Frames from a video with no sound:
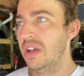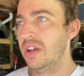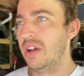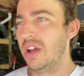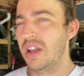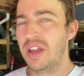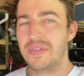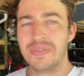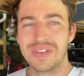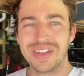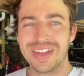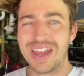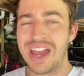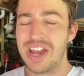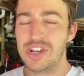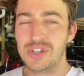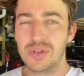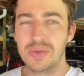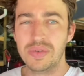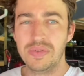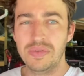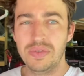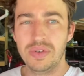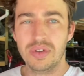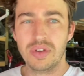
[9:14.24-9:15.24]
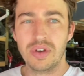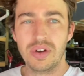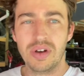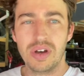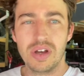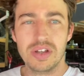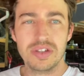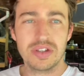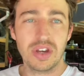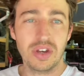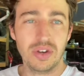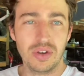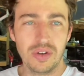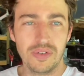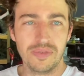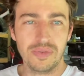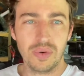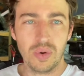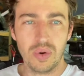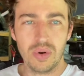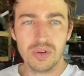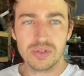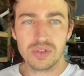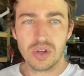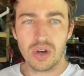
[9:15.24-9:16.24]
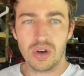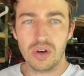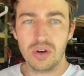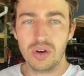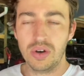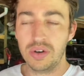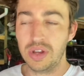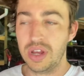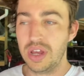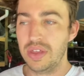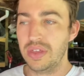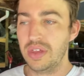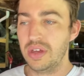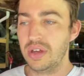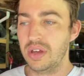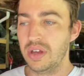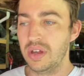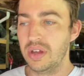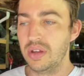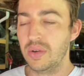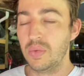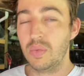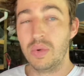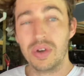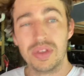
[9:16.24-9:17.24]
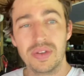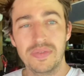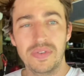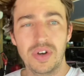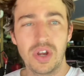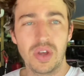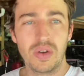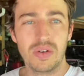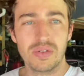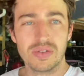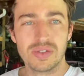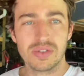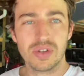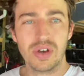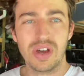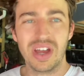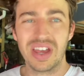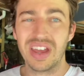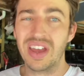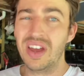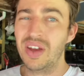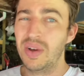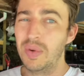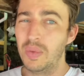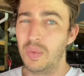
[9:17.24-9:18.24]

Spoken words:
I love engaging with you guys, getting your thoughts on either what the video is like,